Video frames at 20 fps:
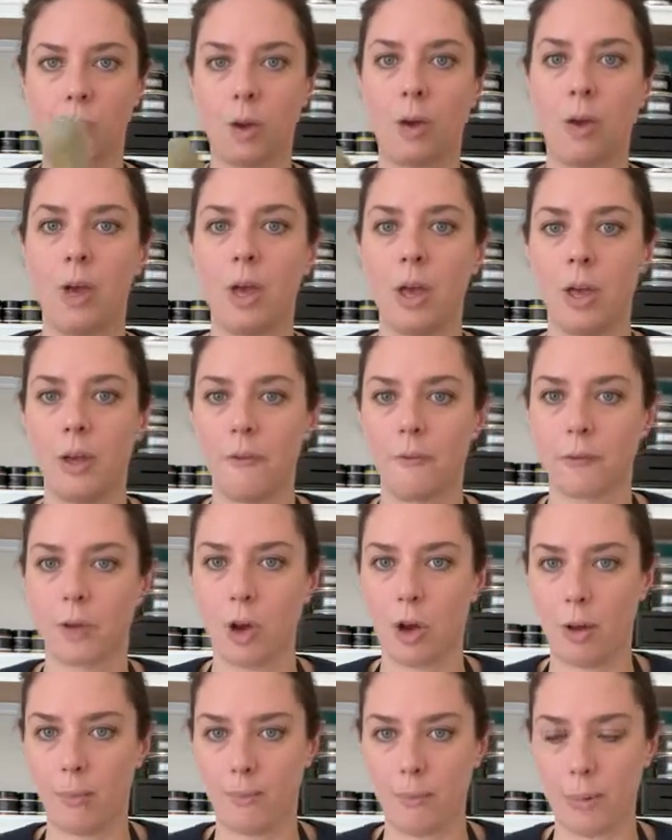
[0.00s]
So I've
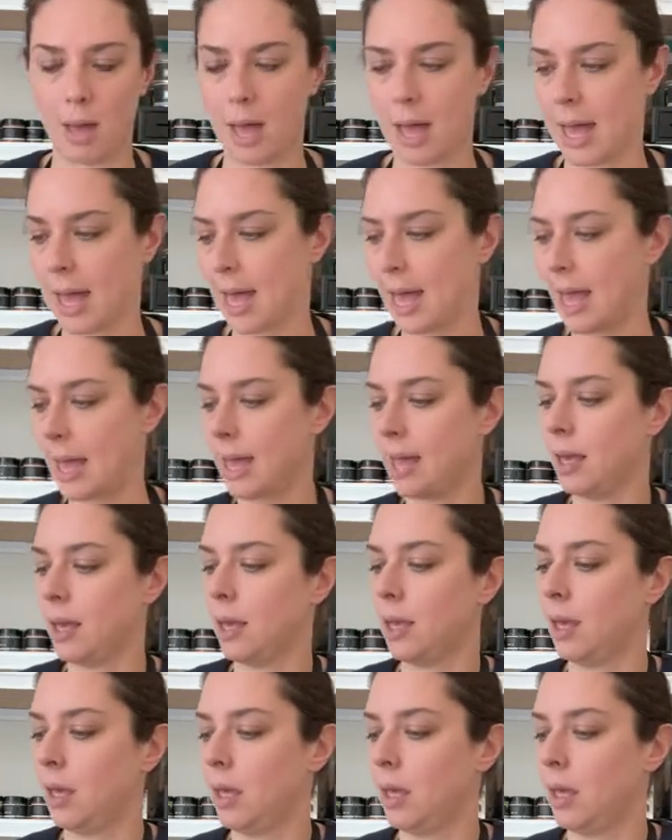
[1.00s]
got my